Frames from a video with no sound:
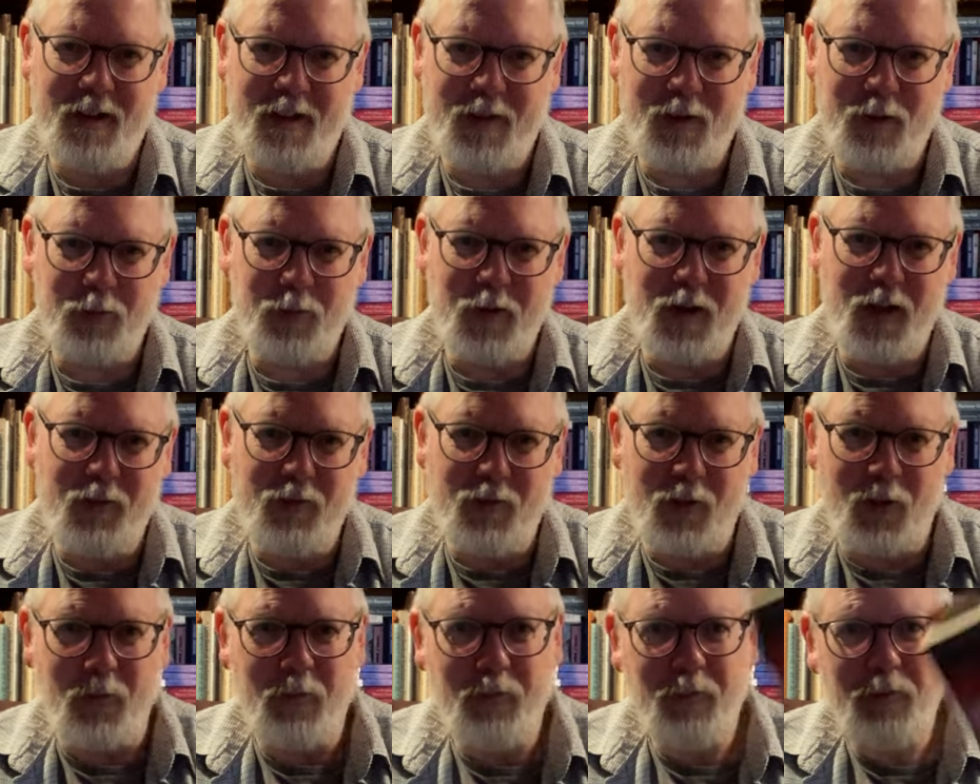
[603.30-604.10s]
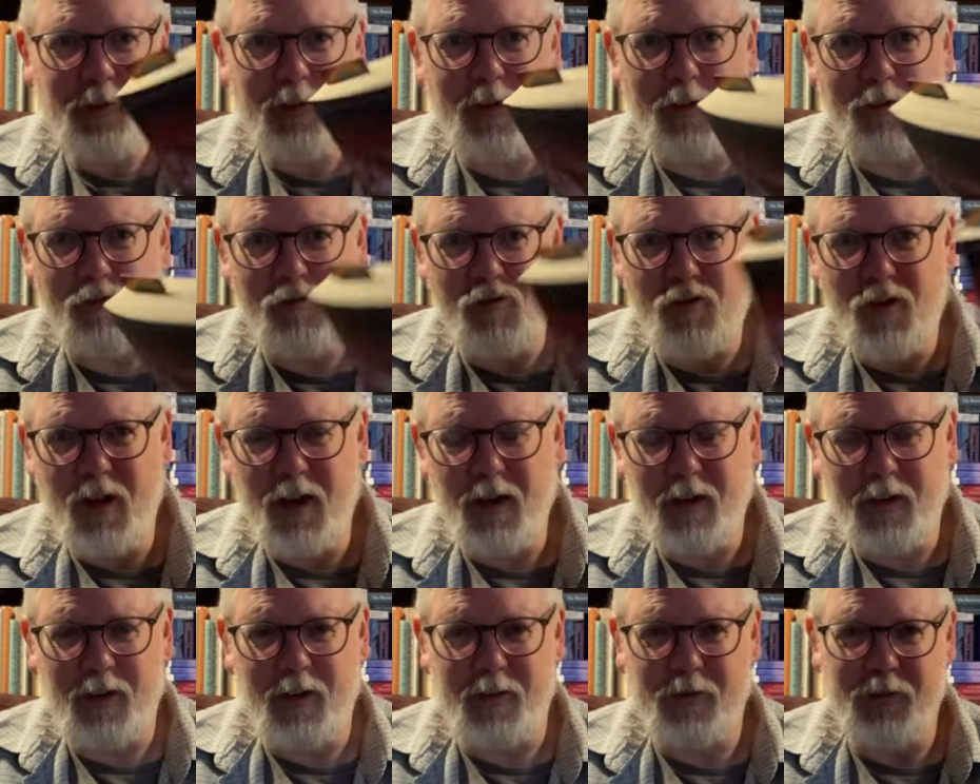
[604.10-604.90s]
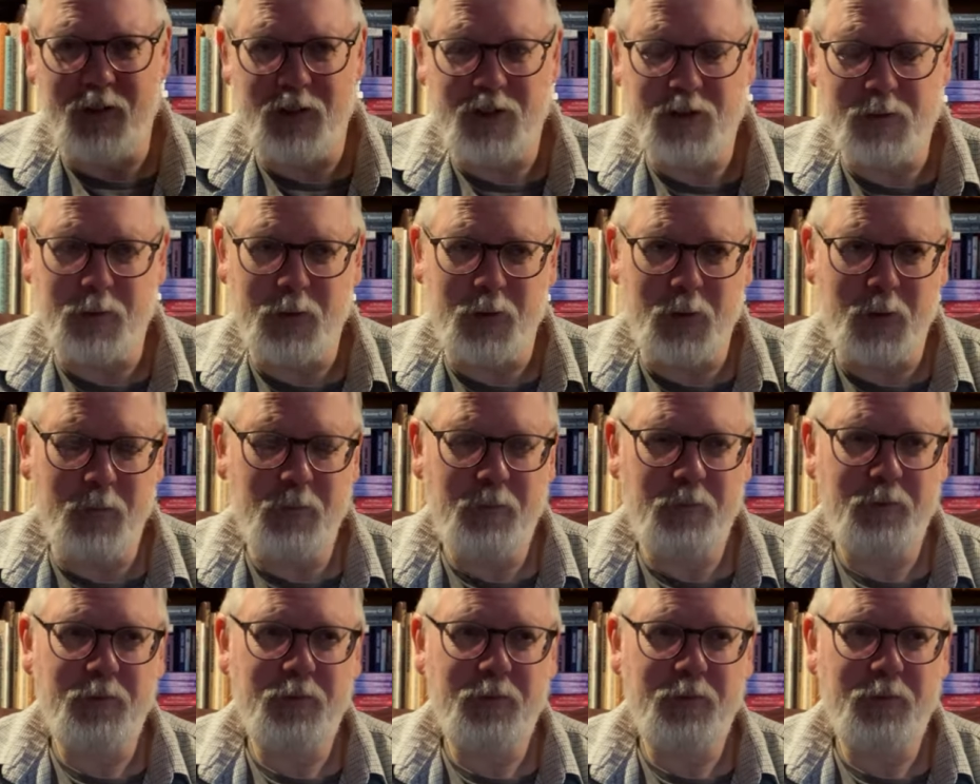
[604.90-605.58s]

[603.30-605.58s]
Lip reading: Adam Neville. I really love this book.